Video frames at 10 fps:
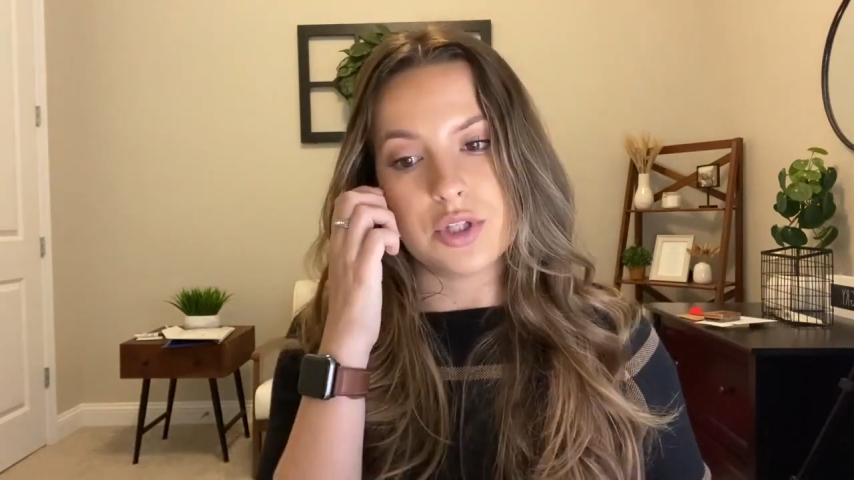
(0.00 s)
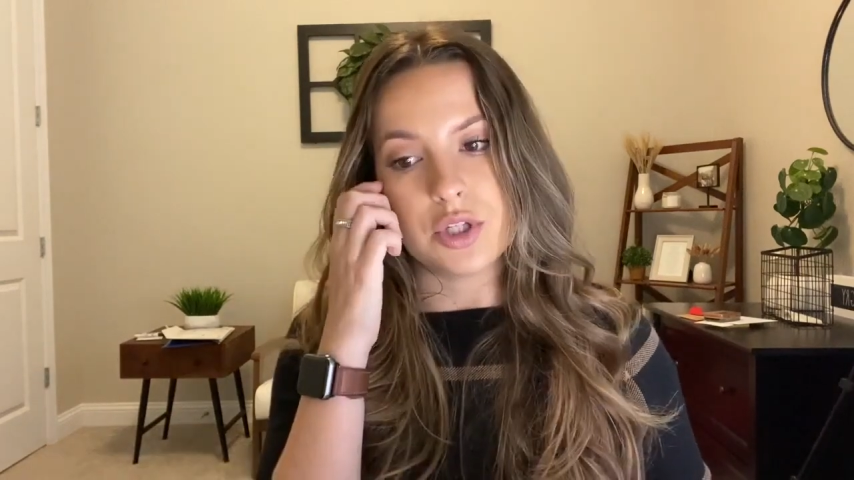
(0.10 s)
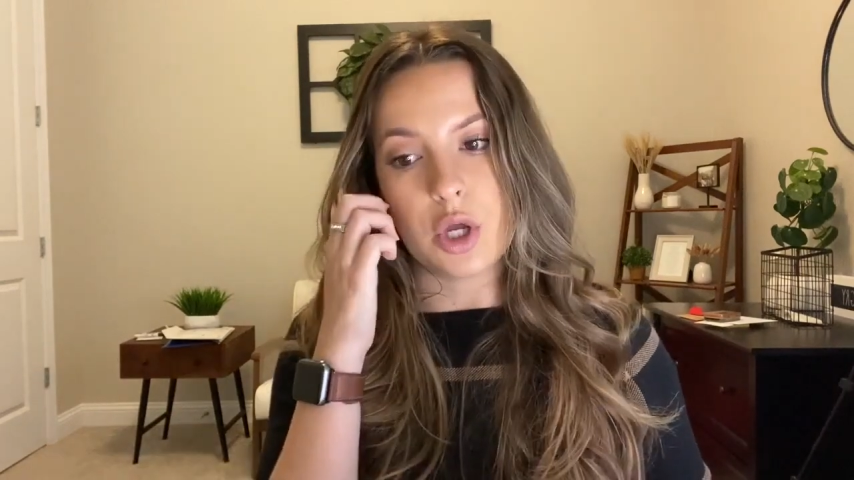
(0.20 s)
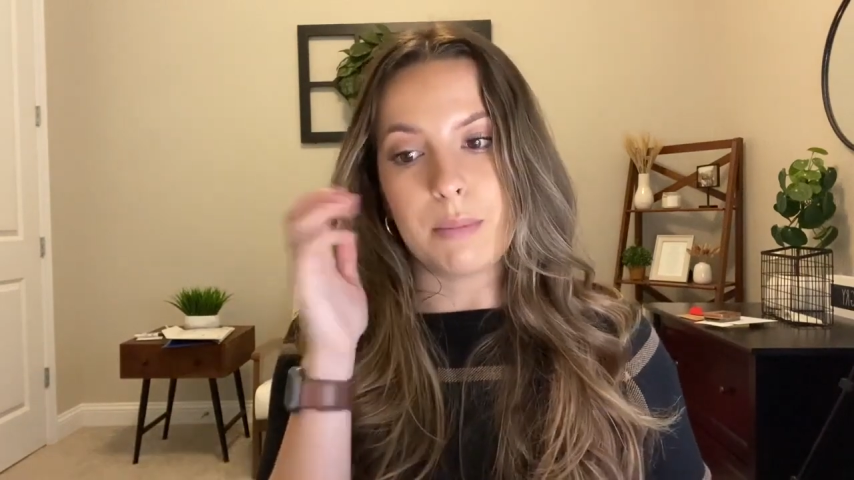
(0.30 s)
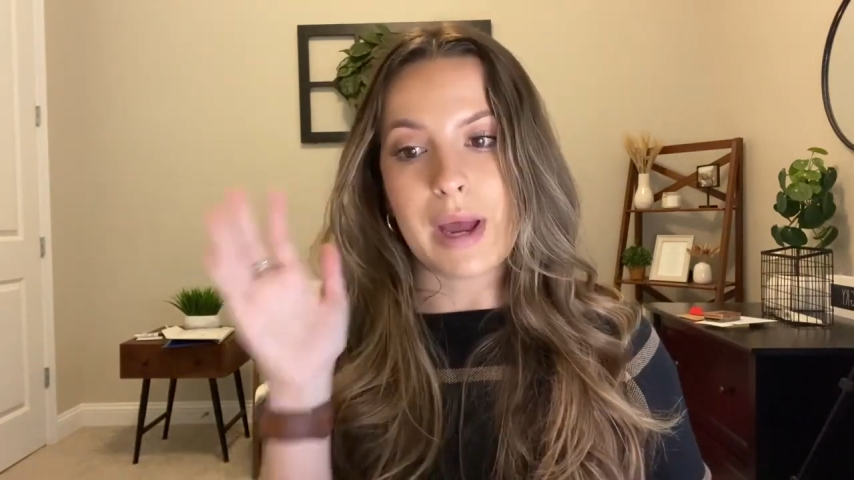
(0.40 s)
to
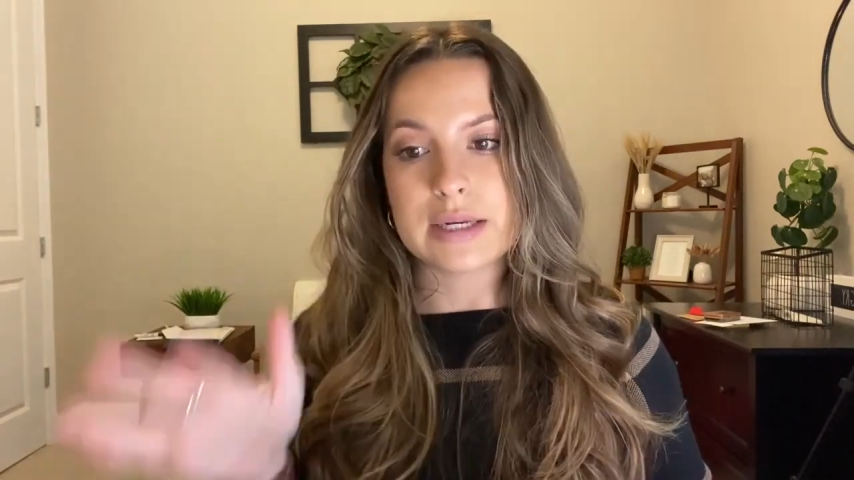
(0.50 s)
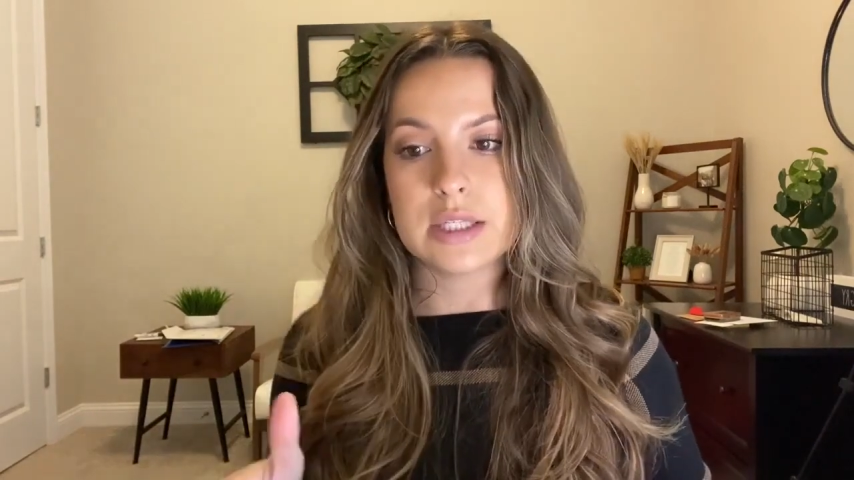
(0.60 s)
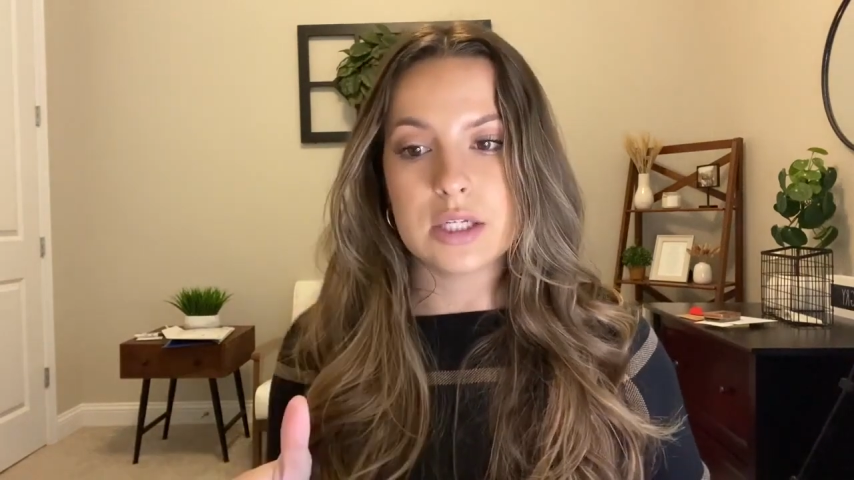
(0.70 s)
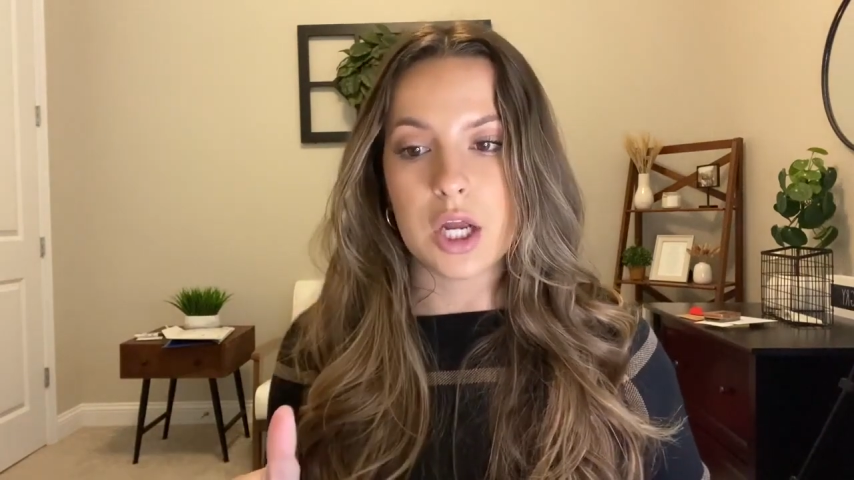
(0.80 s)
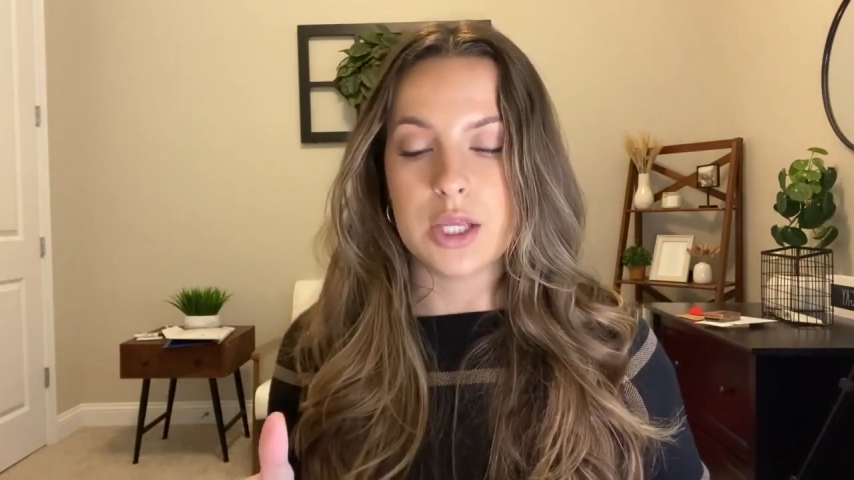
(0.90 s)
go back to
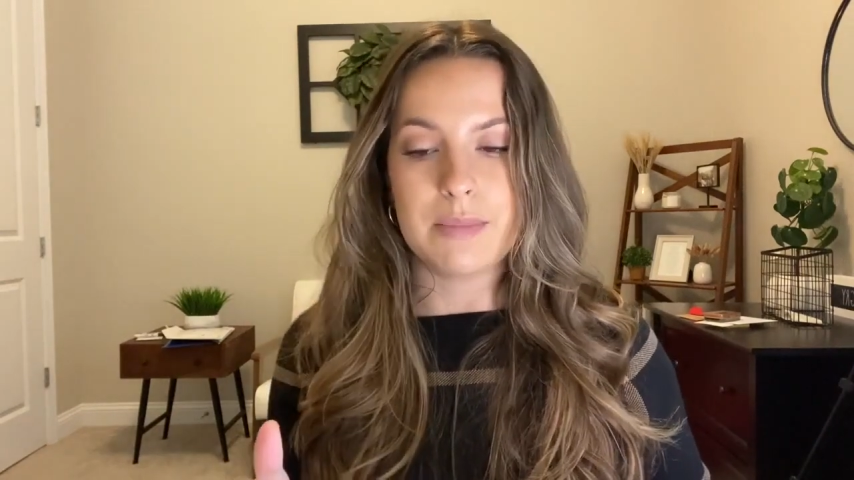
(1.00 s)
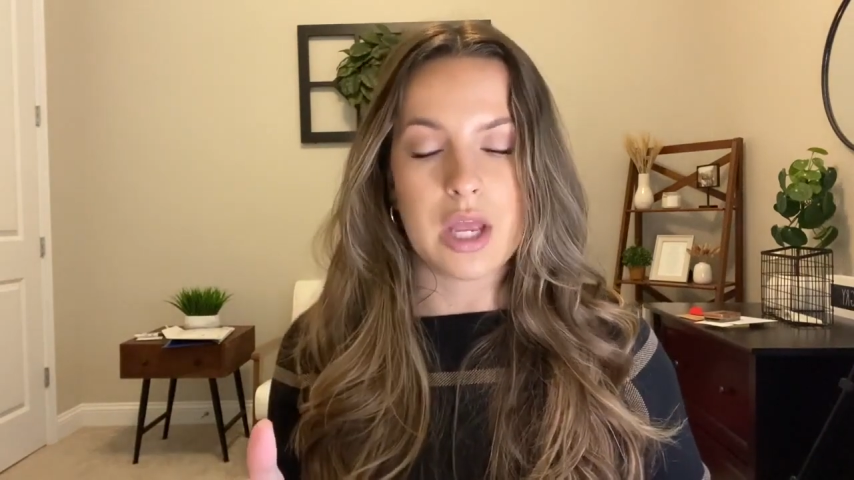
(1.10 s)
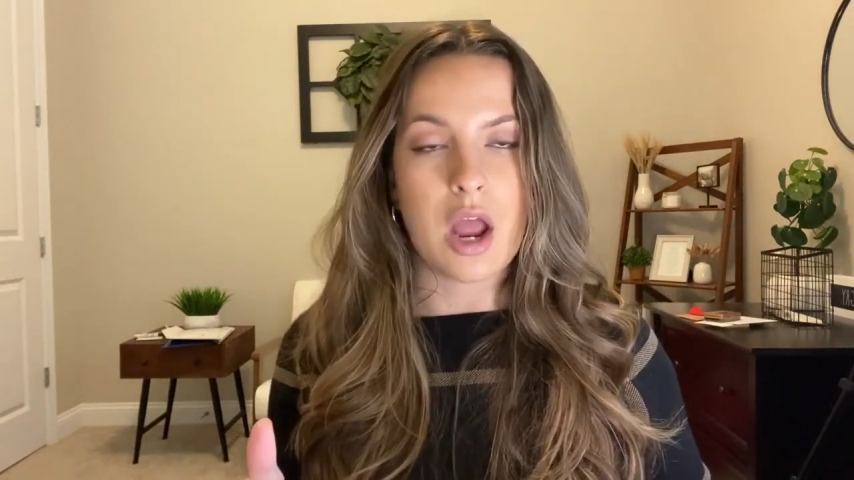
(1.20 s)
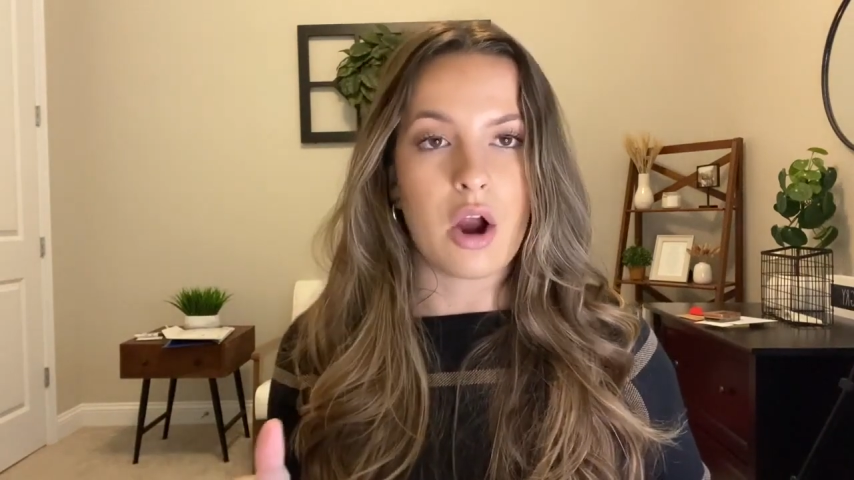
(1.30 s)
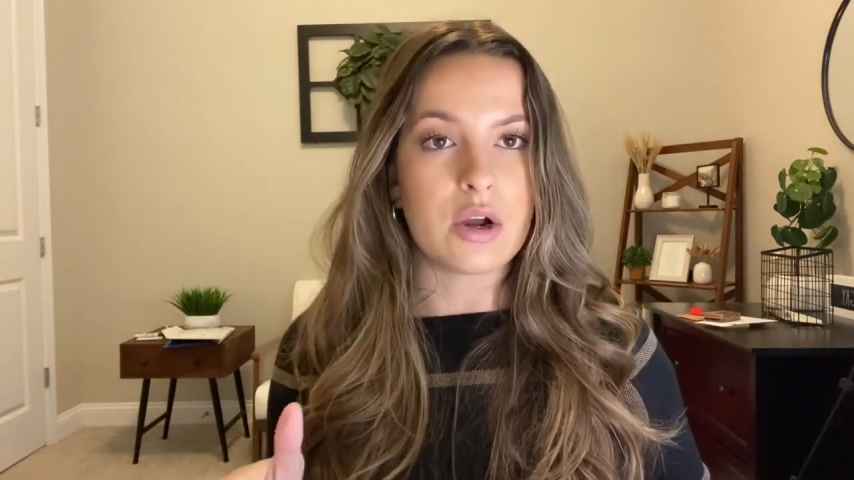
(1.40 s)
the
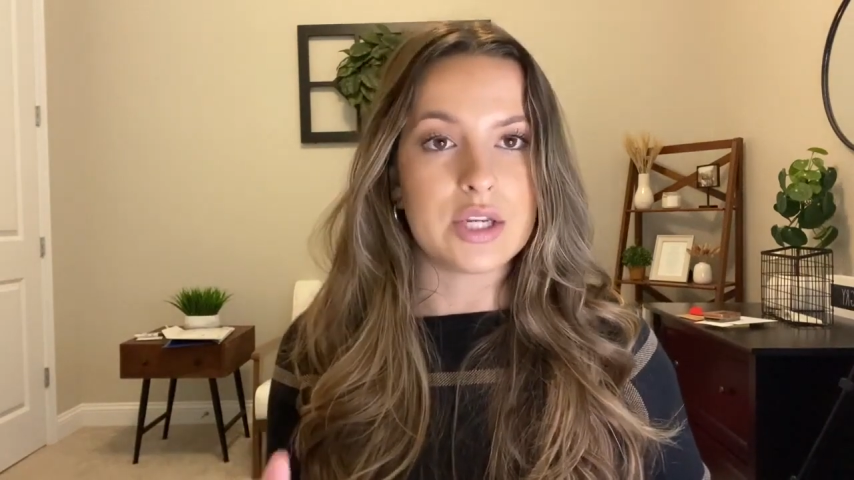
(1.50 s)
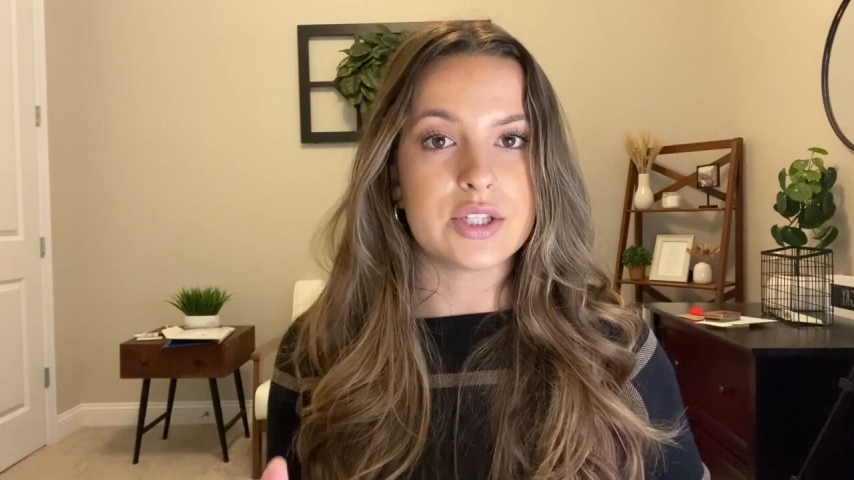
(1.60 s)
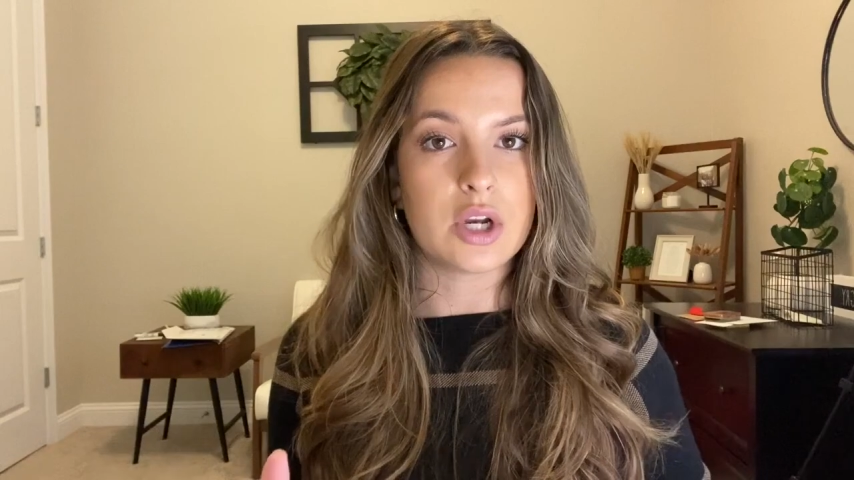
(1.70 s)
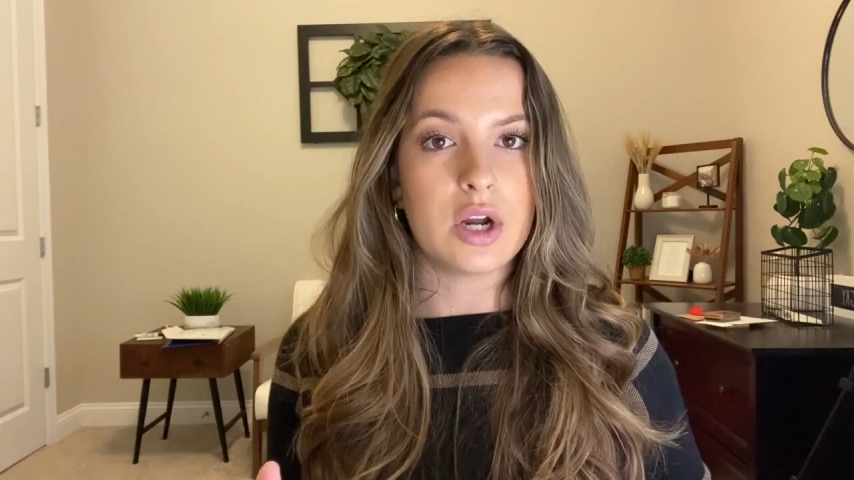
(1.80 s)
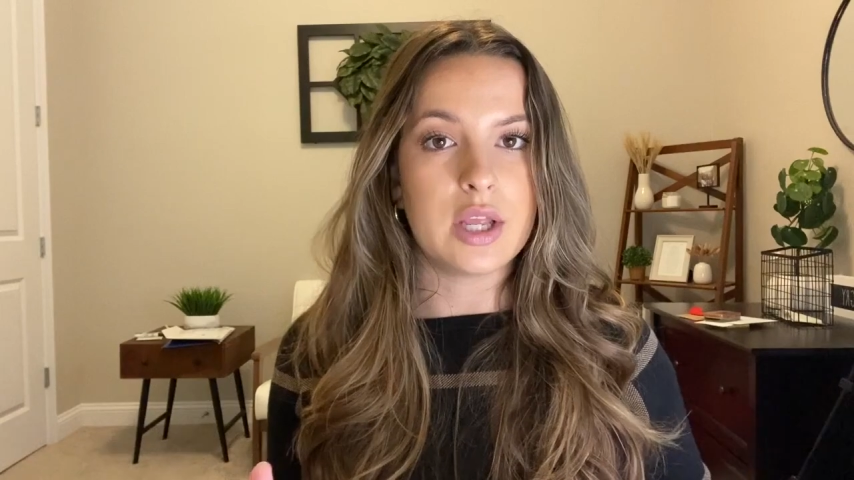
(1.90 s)
document I already
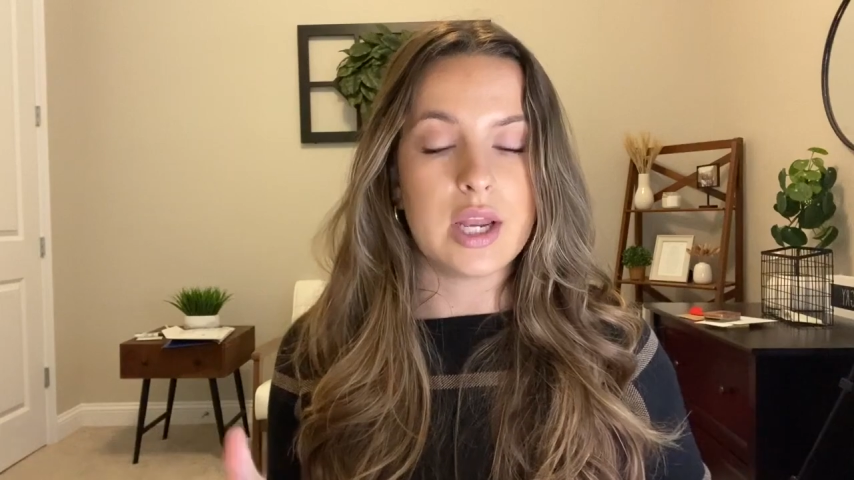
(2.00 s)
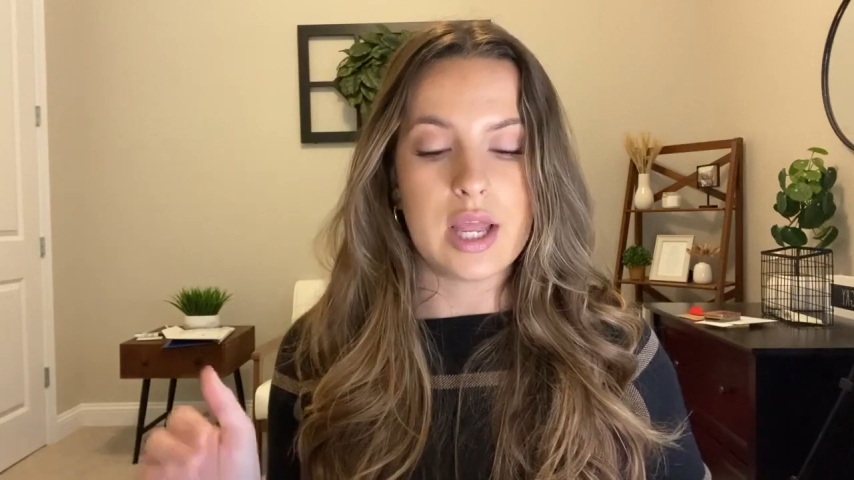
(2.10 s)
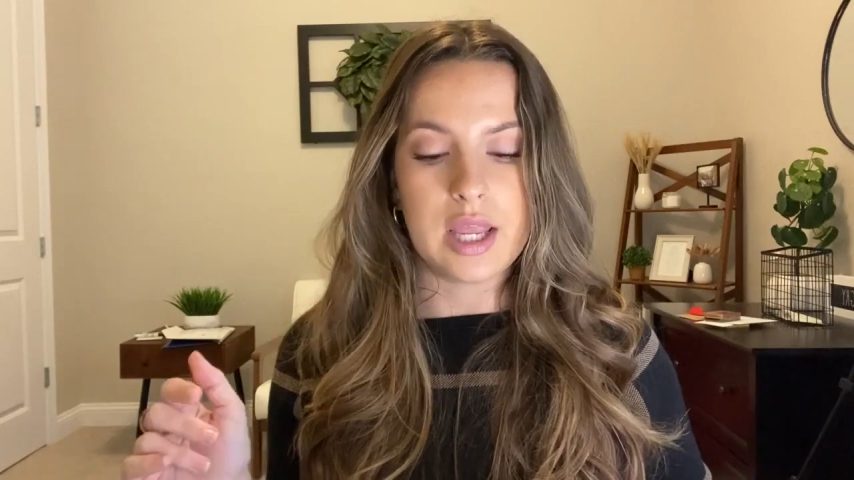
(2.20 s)
started